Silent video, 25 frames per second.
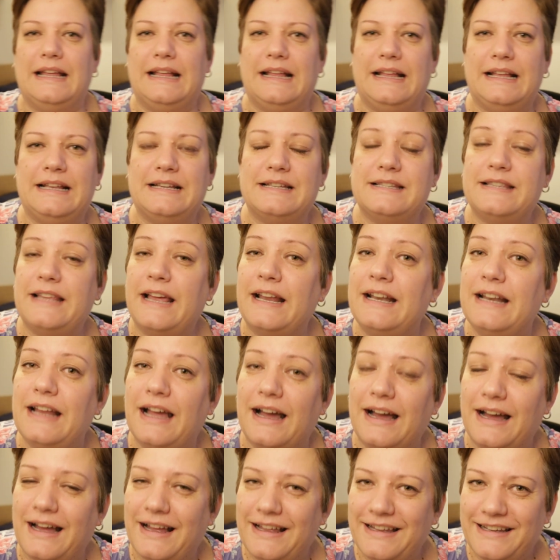is that
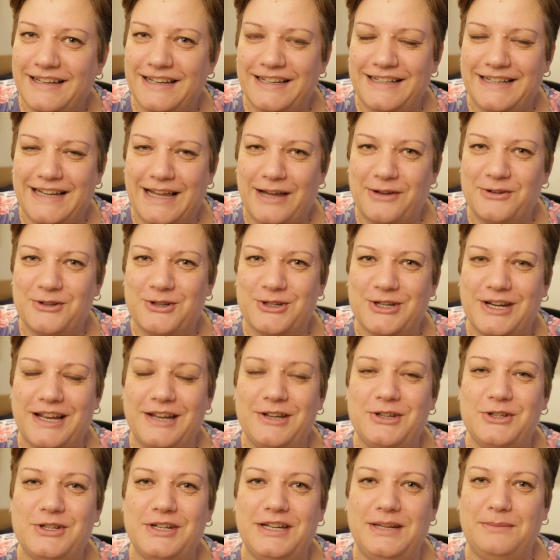I can now
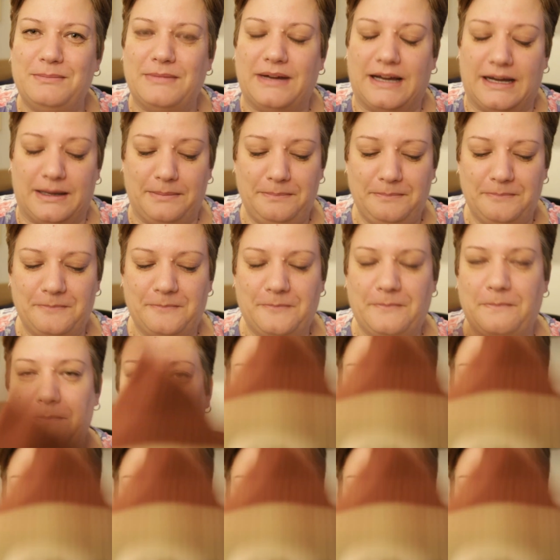change him up,